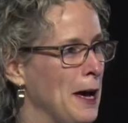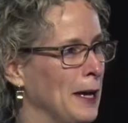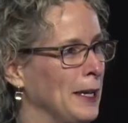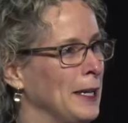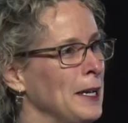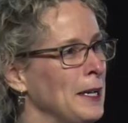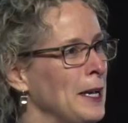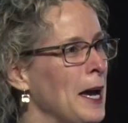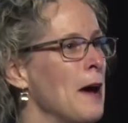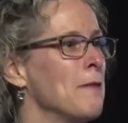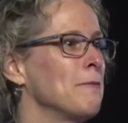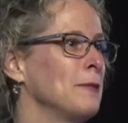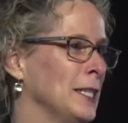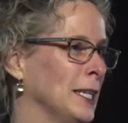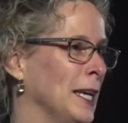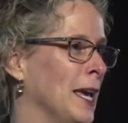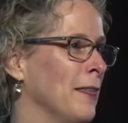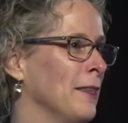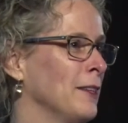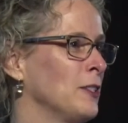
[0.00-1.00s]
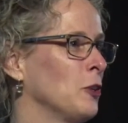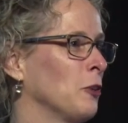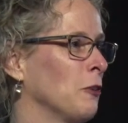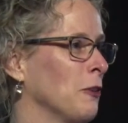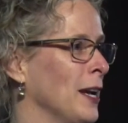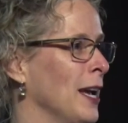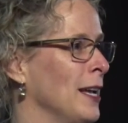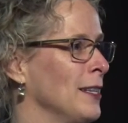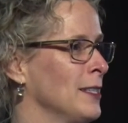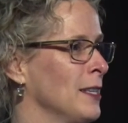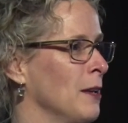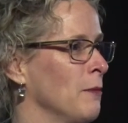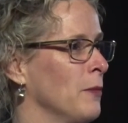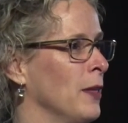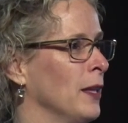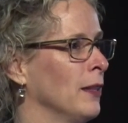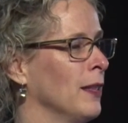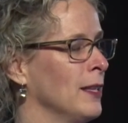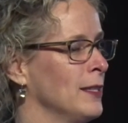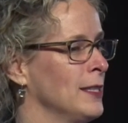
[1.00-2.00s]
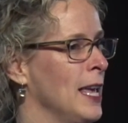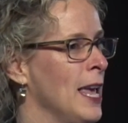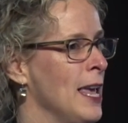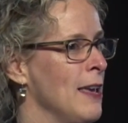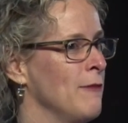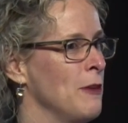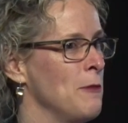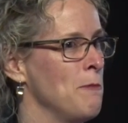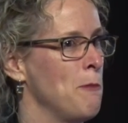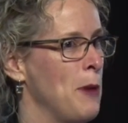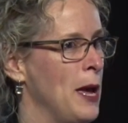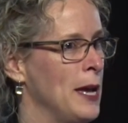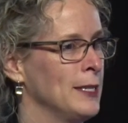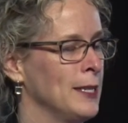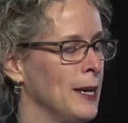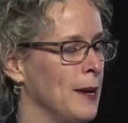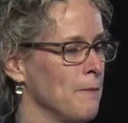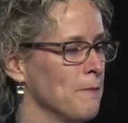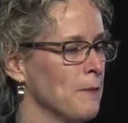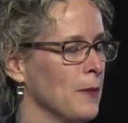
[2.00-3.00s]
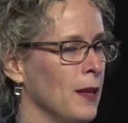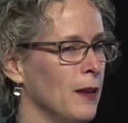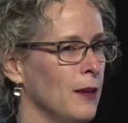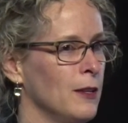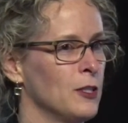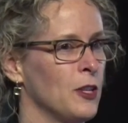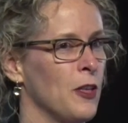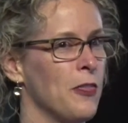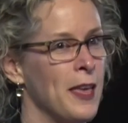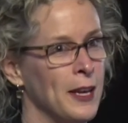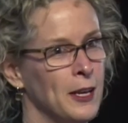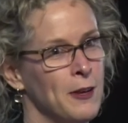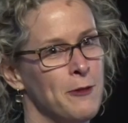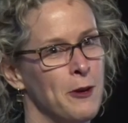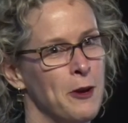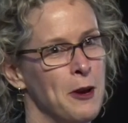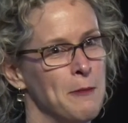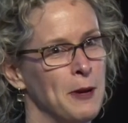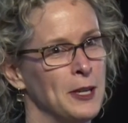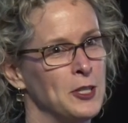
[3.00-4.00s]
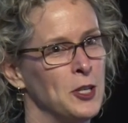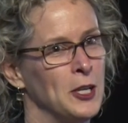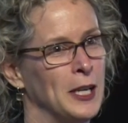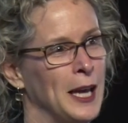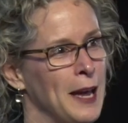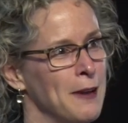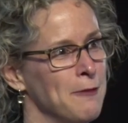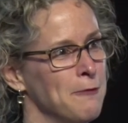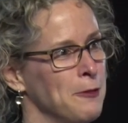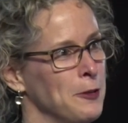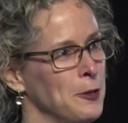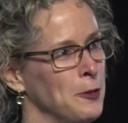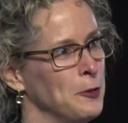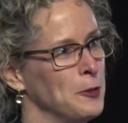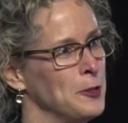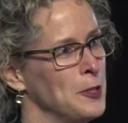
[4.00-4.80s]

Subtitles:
can come together to create something that's even better. So thank you very much again for your